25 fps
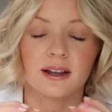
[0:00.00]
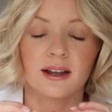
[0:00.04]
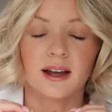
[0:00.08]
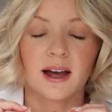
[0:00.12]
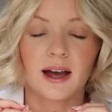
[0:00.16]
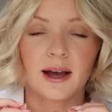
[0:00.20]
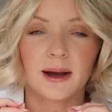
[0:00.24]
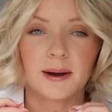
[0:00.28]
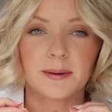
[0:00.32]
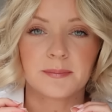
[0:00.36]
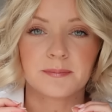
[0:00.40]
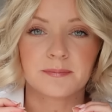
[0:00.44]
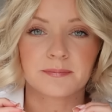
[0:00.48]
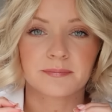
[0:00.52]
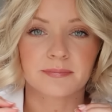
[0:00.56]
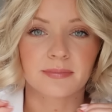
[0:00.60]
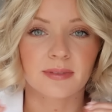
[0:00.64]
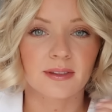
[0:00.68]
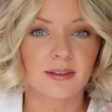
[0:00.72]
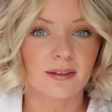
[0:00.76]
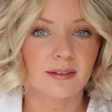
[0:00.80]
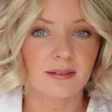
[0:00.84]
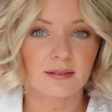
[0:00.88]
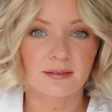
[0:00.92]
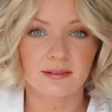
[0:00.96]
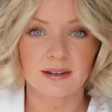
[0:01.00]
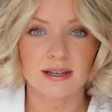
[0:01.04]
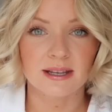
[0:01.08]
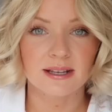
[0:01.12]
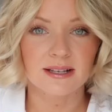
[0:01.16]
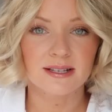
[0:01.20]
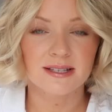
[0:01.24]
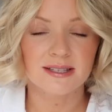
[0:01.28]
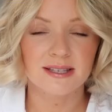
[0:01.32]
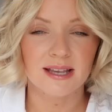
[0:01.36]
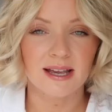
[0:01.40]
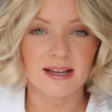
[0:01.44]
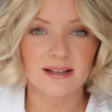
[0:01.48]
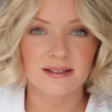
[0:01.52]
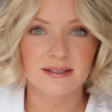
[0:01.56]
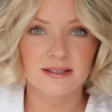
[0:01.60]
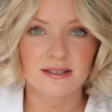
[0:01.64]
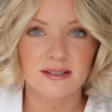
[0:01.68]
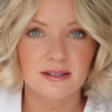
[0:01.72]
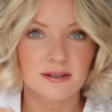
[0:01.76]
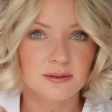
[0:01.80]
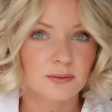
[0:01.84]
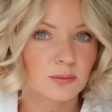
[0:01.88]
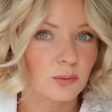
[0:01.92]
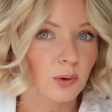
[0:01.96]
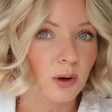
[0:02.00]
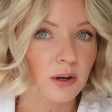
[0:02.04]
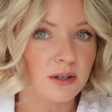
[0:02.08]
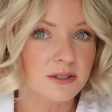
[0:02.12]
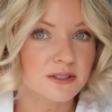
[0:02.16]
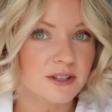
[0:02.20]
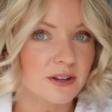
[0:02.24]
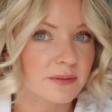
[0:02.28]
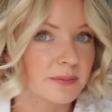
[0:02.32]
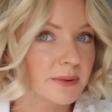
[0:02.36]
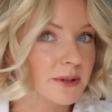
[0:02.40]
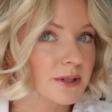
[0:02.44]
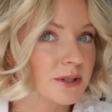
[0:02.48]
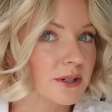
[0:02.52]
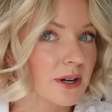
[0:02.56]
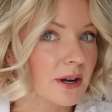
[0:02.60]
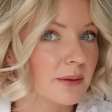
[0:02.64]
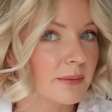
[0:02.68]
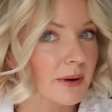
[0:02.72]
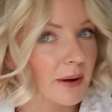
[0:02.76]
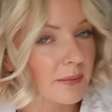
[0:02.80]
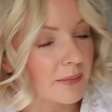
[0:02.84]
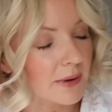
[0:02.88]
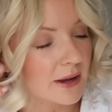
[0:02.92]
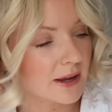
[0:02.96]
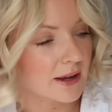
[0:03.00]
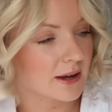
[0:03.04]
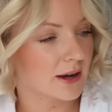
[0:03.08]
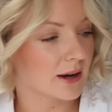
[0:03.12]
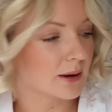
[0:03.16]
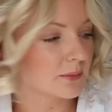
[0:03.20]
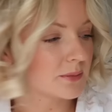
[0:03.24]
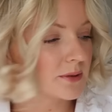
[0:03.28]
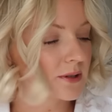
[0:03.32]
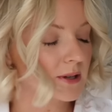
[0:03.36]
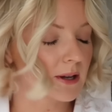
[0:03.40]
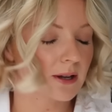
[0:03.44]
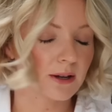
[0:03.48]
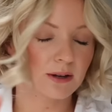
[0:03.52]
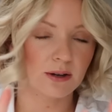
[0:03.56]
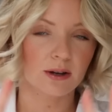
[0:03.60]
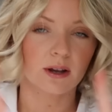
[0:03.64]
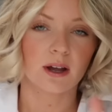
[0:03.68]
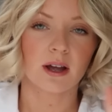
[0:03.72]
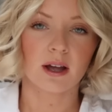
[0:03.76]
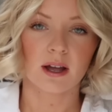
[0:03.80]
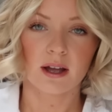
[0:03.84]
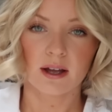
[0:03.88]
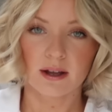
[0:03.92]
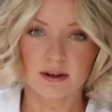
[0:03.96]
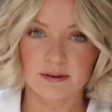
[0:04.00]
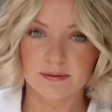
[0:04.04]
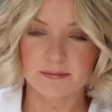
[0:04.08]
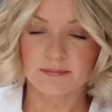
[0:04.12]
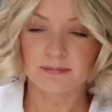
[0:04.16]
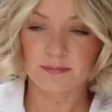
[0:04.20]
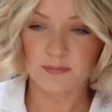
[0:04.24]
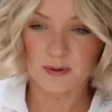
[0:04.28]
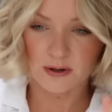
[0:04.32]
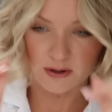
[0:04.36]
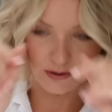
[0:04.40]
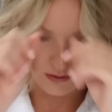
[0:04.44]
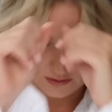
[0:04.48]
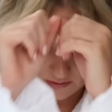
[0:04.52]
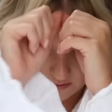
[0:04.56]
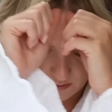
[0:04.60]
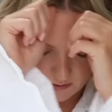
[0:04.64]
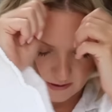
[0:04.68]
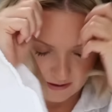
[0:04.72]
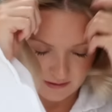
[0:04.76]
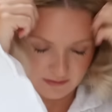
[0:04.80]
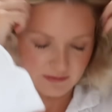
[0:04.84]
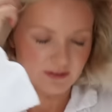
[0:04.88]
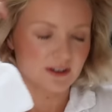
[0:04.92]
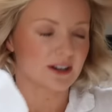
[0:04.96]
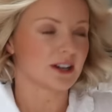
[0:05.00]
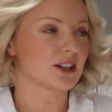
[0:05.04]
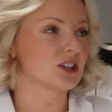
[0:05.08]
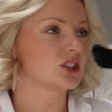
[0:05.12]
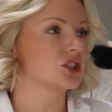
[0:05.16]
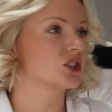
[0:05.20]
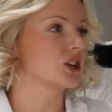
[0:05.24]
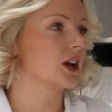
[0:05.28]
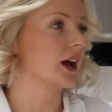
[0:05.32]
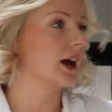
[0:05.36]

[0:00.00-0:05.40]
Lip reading: set whilst I've been doing my makeup. So we're not quite finished